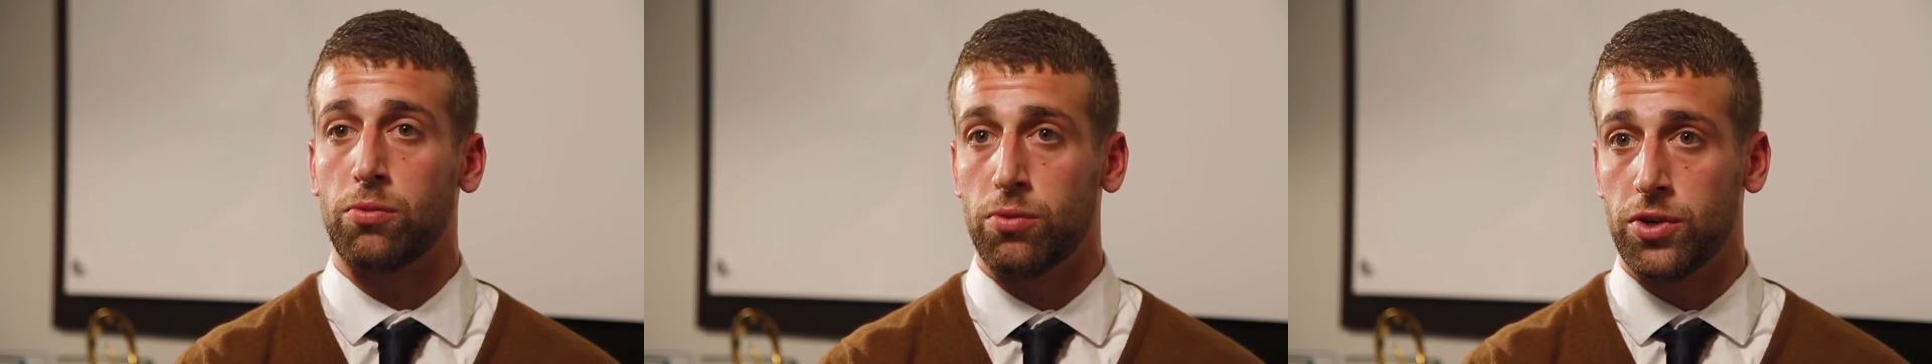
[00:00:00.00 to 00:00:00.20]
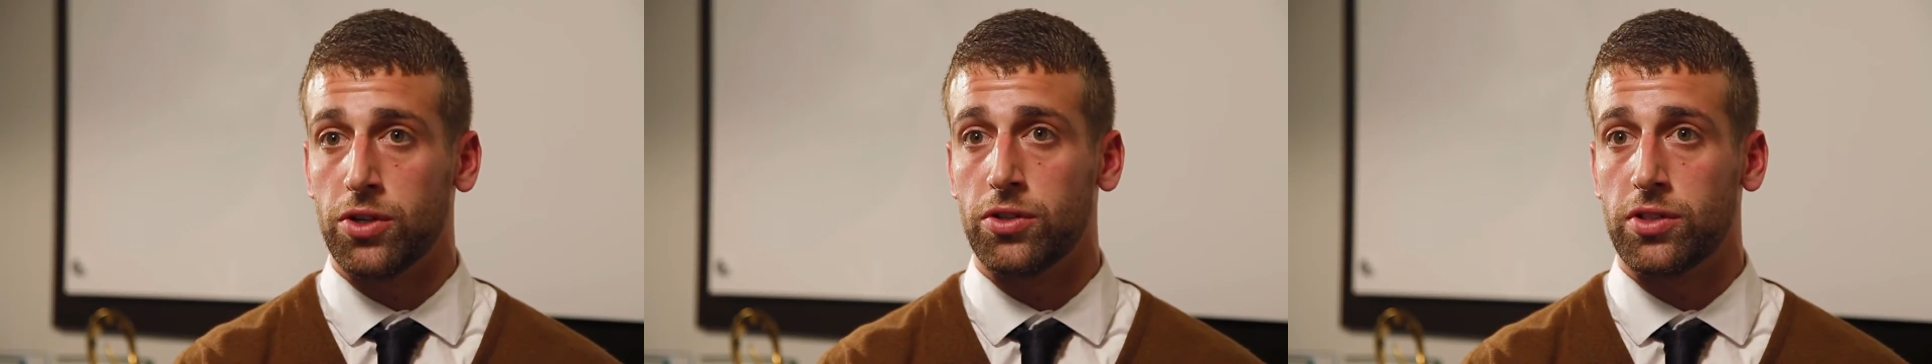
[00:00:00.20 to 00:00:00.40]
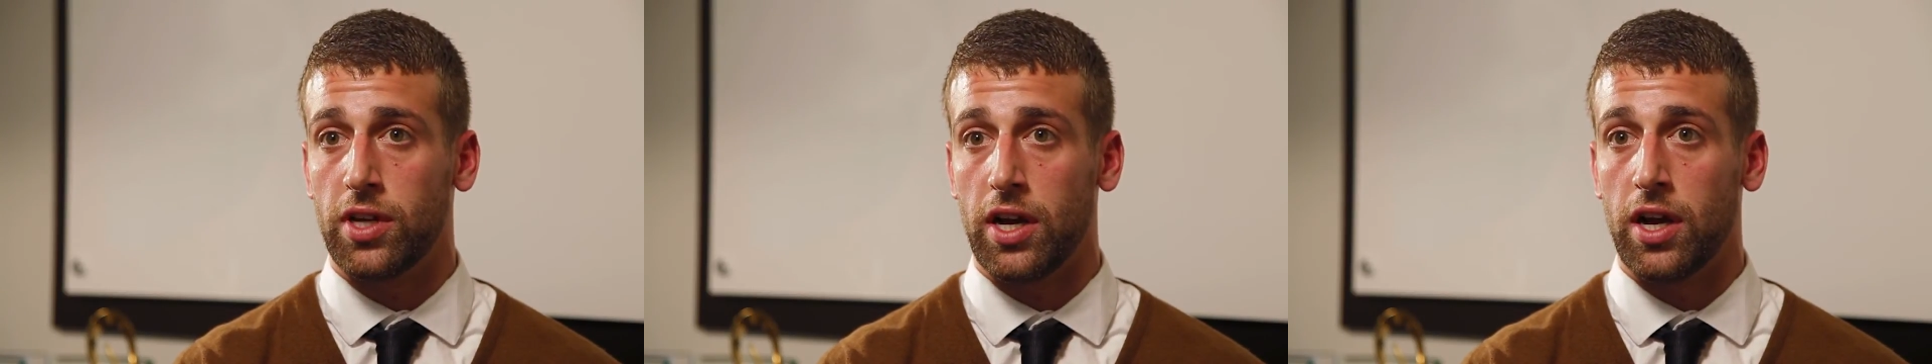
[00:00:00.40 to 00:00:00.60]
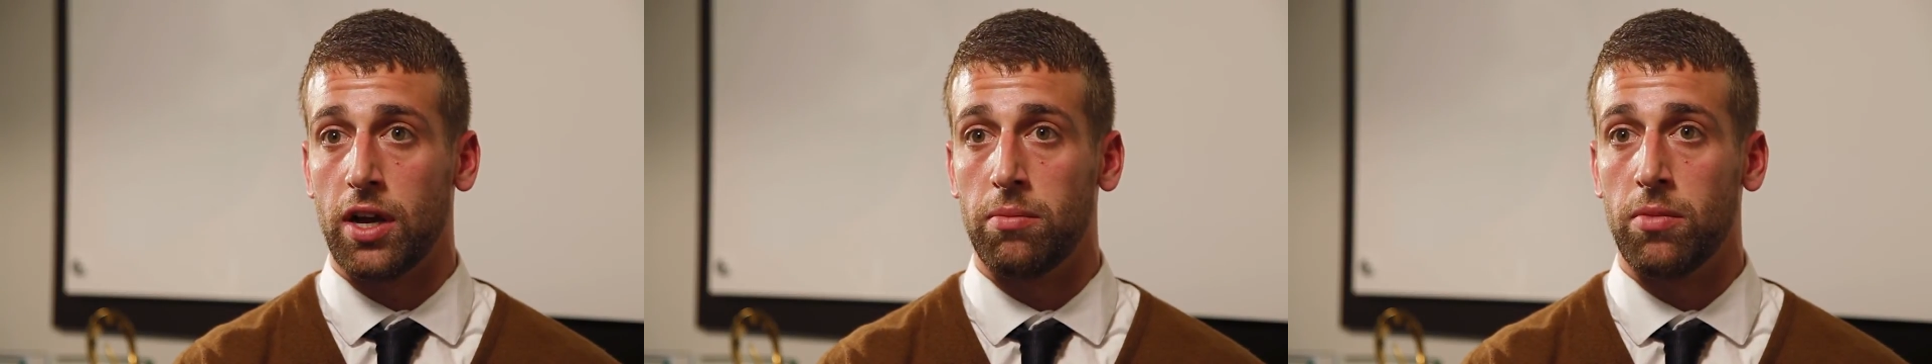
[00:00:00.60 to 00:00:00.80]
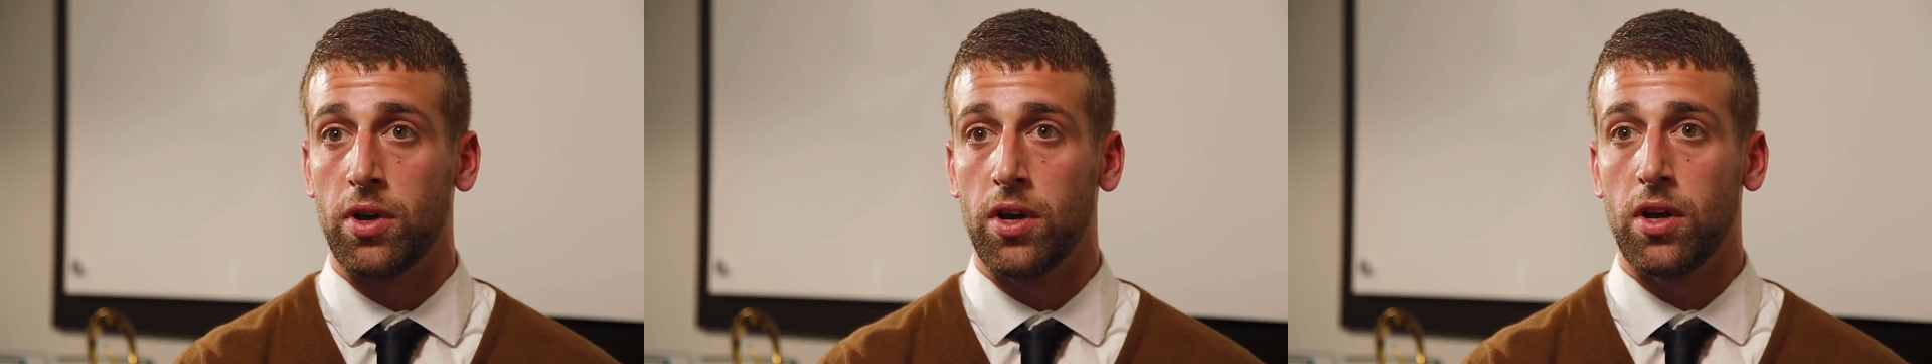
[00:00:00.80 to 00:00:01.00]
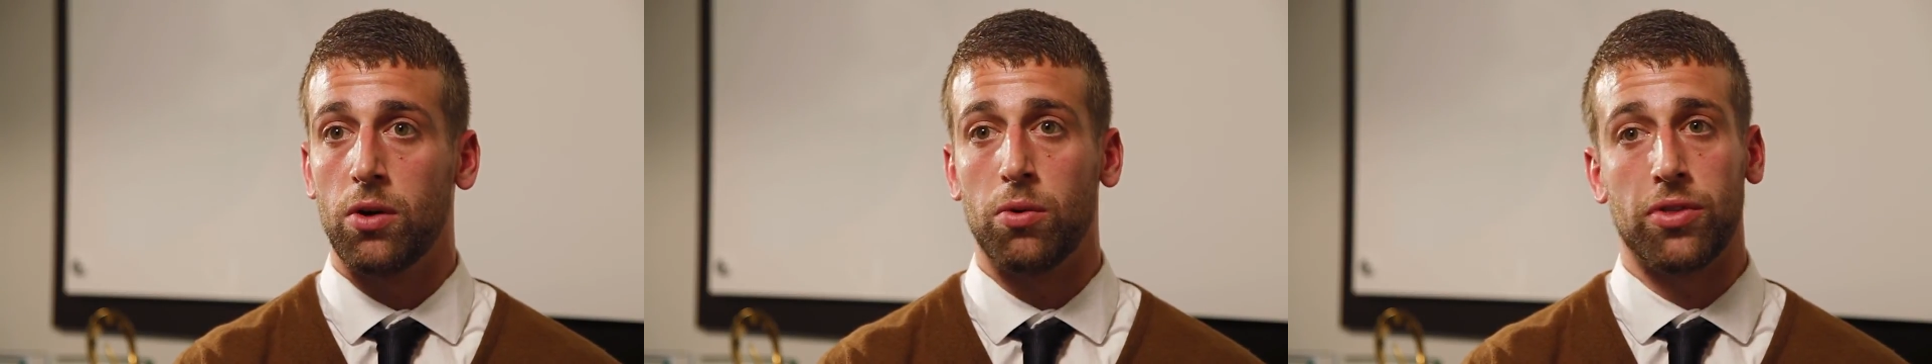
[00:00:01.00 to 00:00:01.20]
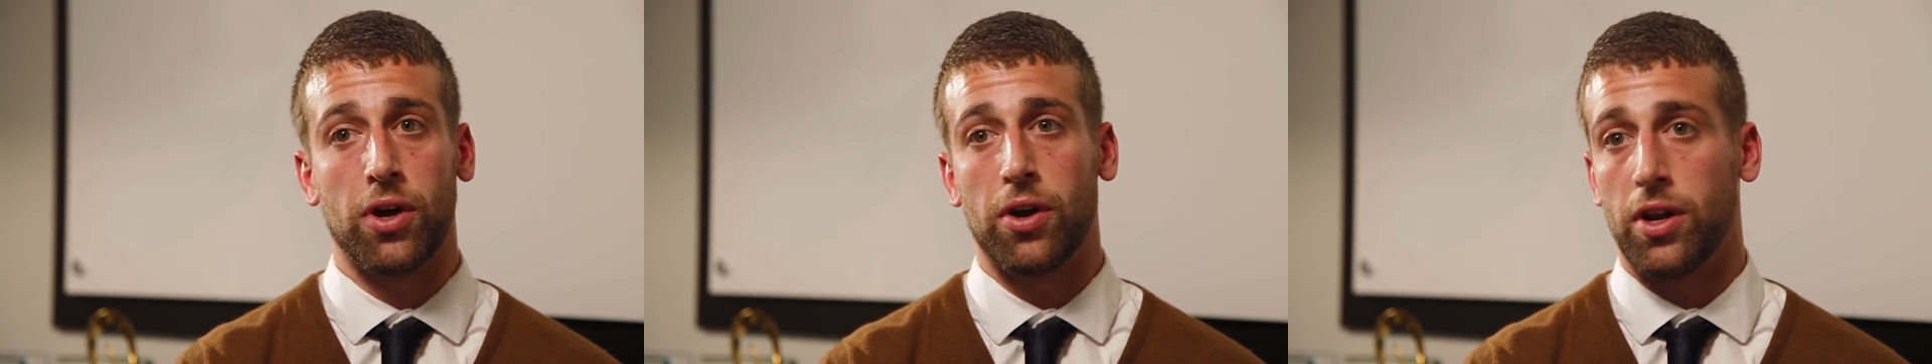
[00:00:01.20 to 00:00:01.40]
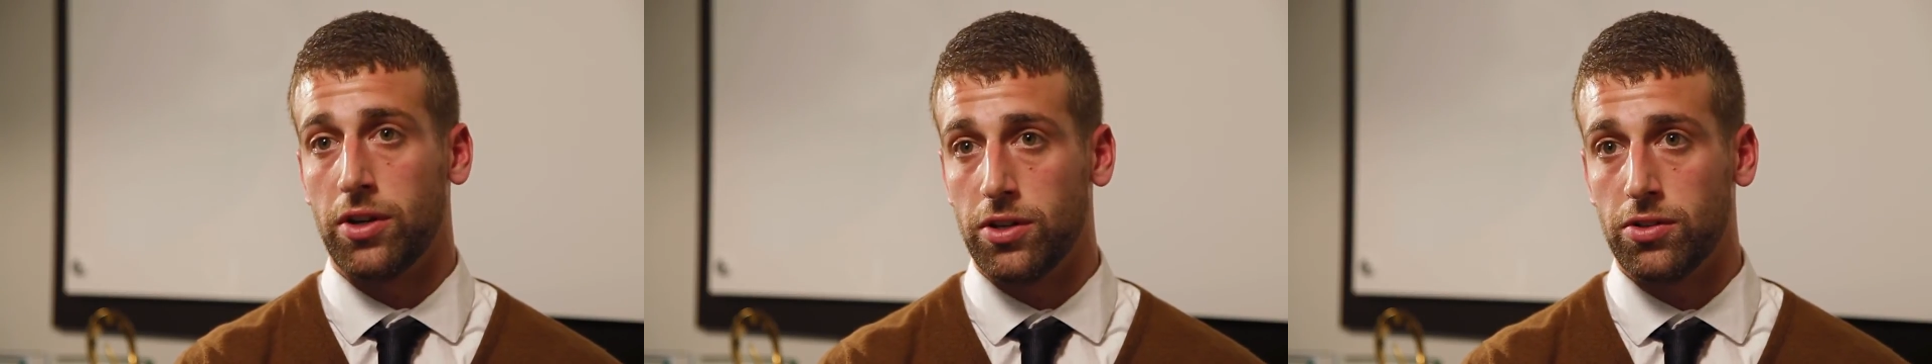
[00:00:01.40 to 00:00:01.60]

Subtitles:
real time without any